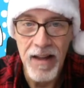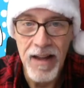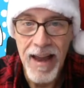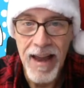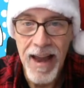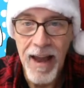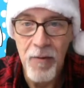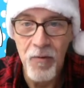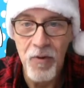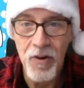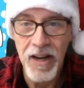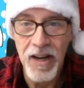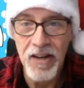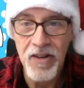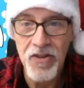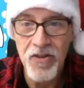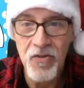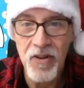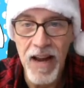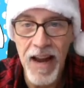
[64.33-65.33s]
and we're going to
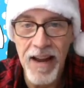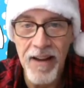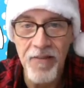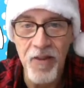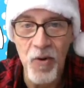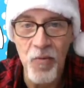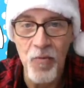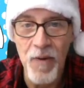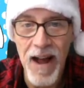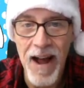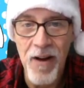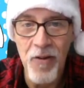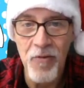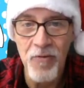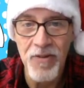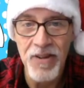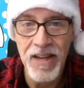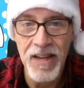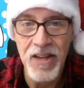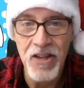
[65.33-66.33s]
do kind of a
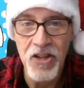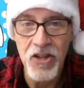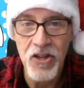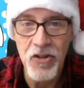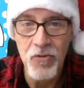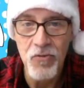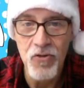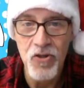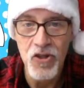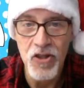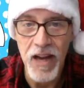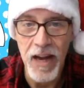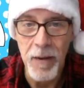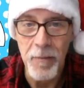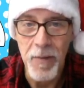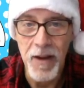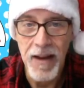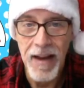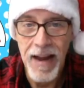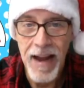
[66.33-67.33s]
rounded U shape.
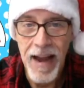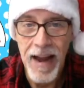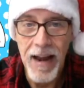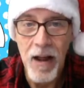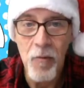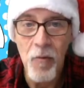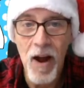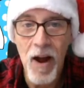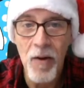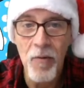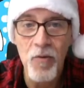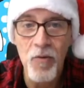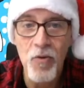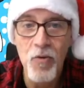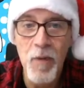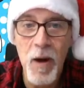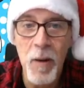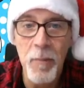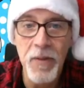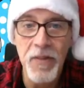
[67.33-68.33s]
And I want
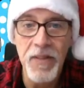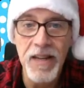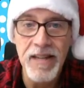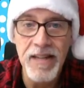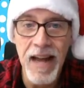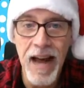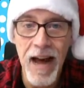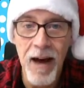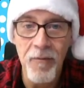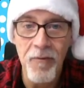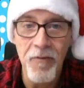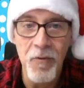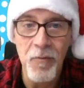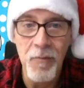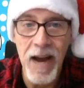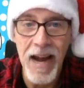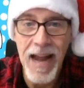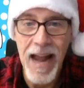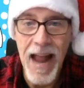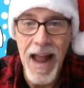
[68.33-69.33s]
room up at the top for
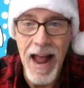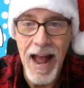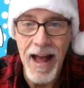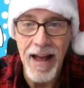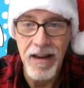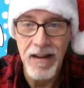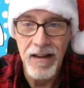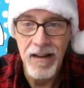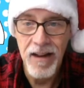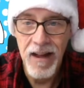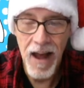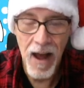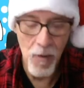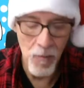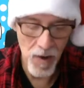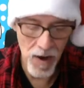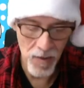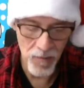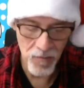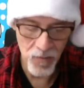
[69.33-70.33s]
my hat. I
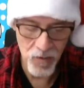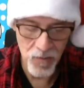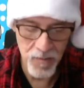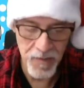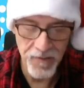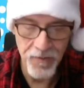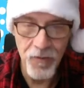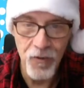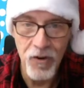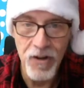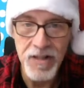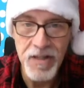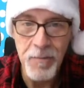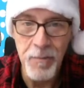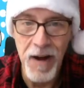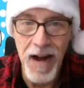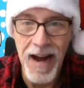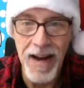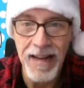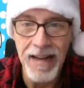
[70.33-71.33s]
want room up for his
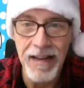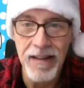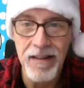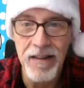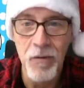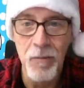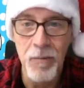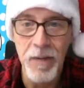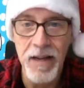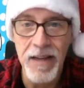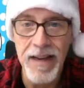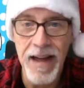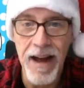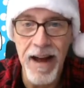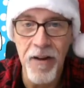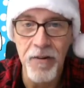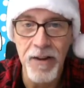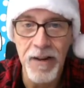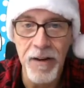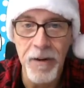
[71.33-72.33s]
body a little bit
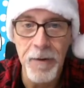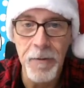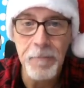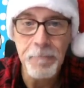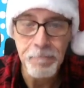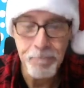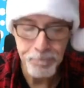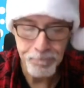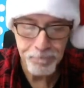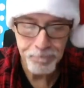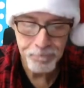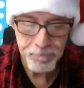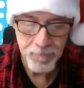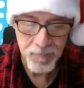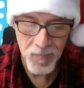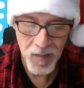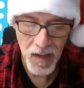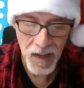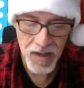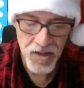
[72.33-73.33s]
down here.
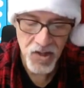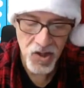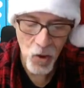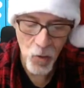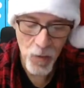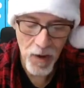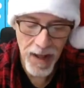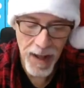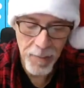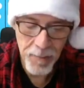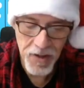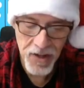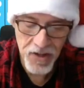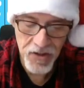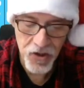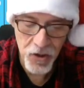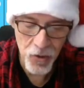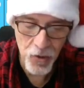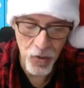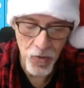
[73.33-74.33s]
So what I'm going to
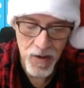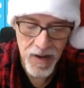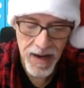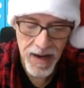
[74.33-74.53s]
do